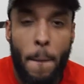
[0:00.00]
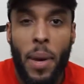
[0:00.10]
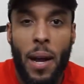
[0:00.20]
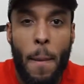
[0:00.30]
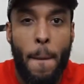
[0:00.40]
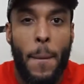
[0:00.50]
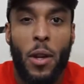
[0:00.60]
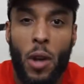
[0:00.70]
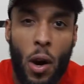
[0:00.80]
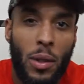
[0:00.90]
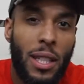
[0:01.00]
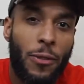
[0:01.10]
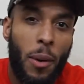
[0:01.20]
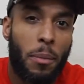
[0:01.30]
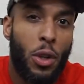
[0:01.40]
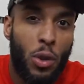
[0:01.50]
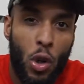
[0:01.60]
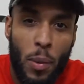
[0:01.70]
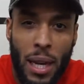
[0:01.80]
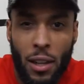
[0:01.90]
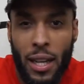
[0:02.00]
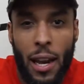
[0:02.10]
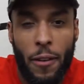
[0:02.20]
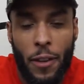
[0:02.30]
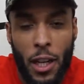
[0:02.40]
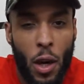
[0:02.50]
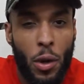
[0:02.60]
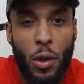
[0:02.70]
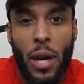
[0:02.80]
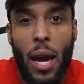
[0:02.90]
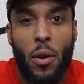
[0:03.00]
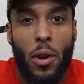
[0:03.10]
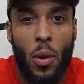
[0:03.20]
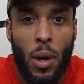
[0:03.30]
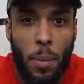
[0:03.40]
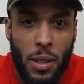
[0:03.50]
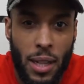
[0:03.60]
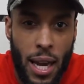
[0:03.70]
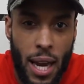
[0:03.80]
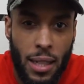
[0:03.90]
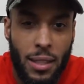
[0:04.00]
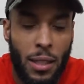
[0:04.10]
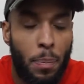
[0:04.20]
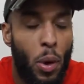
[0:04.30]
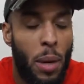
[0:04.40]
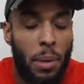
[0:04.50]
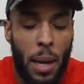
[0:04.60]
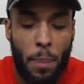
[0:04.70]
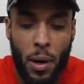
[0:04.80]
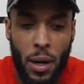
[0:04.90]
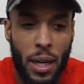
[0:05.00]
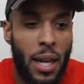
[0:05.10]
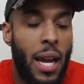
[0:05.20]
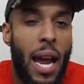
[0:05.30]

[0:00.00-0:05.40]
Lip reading: But, you know, just from YouTube and looking at a video, you're not gonna know what a person has. Just point blank, period.